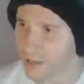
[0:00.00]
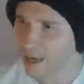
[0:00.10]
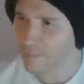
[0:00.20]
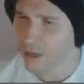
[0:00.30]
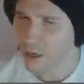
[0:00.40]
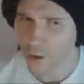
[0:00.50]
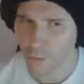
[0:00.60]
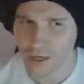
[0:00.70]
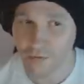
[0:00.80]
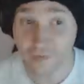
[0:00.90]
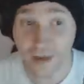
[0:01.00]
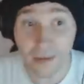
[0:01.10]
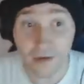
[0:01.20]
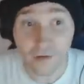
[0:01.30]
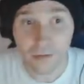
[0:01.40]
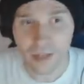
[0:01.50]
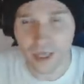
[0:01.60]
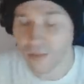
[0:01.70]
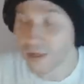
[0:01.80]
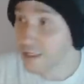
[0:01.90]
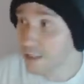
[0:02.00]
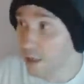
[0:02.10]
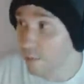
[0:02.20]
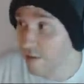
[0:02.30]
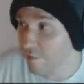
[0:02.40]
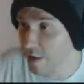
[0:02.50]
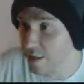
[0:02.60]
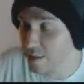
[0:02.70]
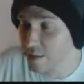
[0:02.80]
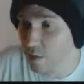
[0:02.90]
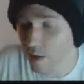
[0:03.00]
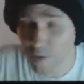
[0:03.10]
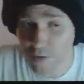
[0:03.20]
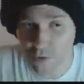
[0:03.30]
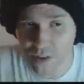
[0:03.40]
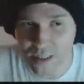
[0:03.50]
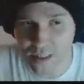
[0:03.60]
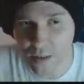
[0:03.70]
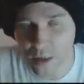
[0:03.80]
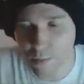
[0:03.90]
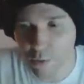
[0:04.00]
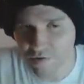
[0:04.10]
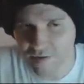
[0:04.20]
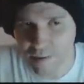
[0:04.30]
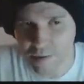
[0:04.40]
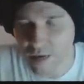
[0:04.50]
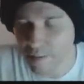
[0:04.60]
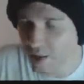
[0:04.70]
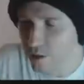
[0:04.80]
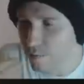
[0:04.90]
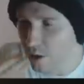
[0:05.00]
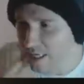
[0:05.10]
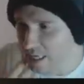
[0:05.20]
like that would have a fair bit of fun playing this with their friends once it's more developed, I imagine. But I